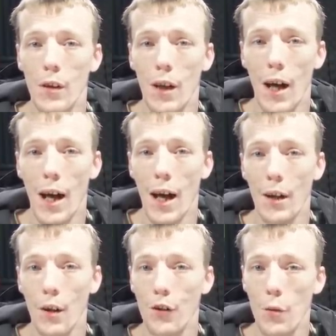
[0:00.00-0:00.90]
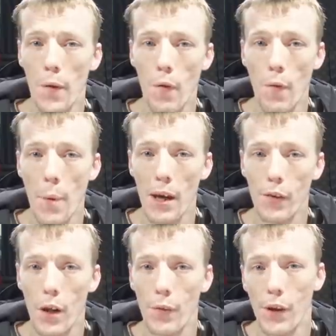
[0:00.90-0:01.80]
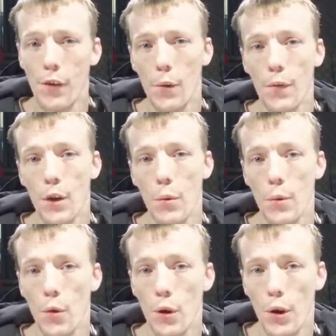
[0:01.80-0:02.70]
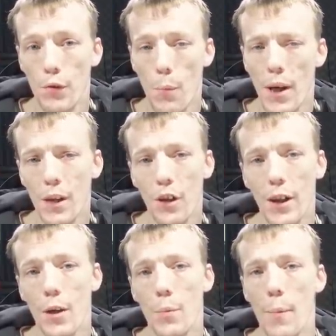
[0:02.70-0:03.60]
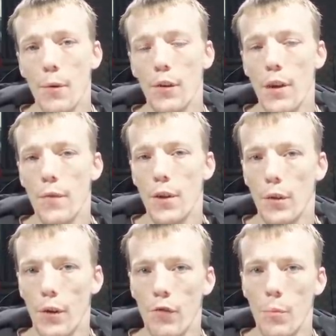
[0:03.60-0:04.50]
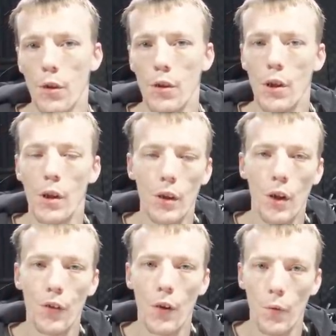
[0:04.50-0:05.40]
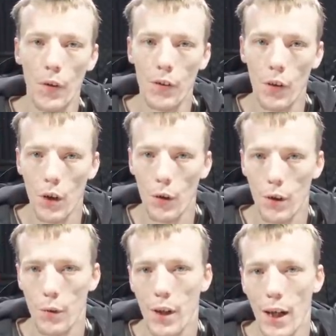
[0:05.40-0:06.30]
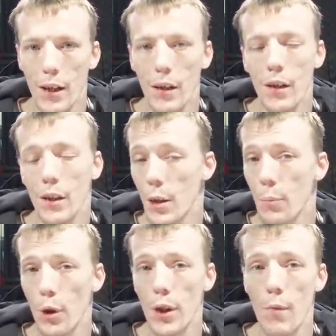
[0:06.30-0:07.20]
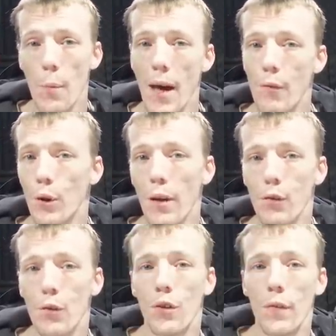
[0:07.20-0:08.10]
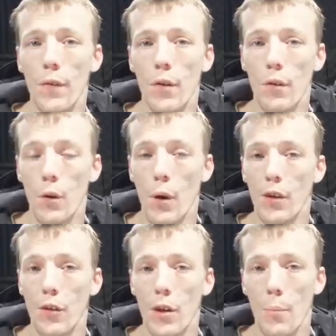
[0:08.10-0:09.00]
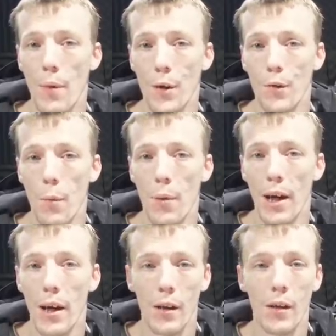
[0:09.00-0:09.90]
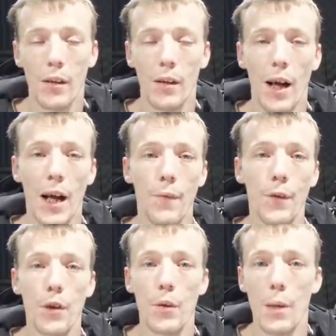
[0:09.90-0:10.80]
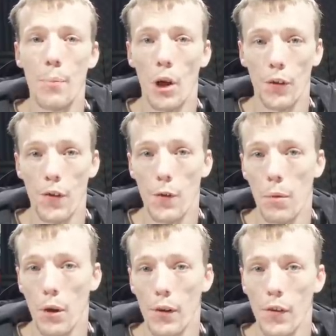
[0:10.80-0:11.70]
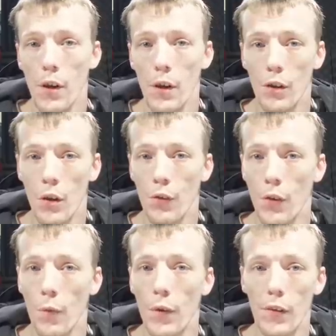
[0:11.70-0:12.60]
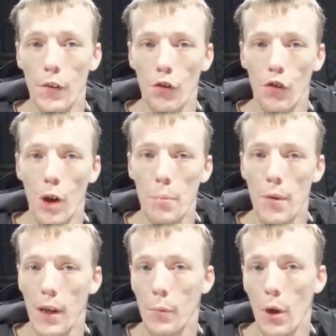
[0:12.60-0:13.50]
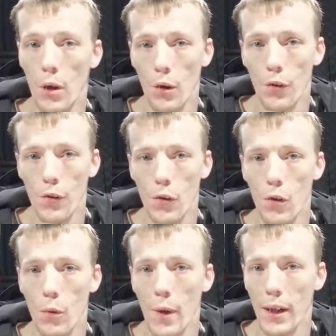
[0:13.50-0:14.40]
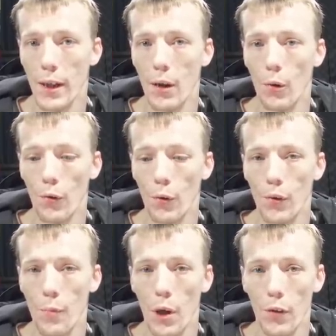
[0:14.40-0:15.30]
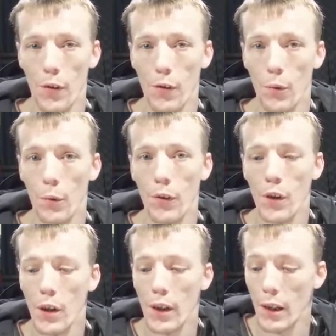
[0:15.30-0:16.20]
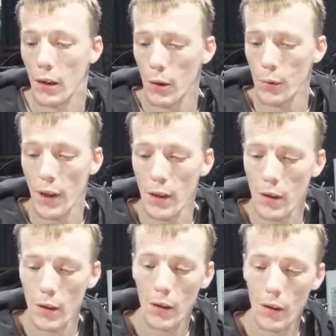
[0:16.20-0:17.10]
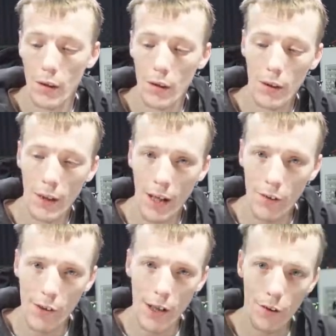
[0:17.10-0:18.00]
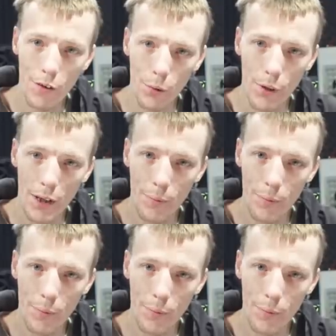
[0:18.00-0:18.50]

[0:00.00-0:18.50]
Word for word: And I do offer repair services, so if you do want to organise a repair, check out the website in the video description, consolefix.co.uk. You can book in the repair or get in touch if you've got a question about a repair. And if you do need parts and supplies, consolefix.shop, that's my online store where you can get all sorts of parts and tools, including Kester solder.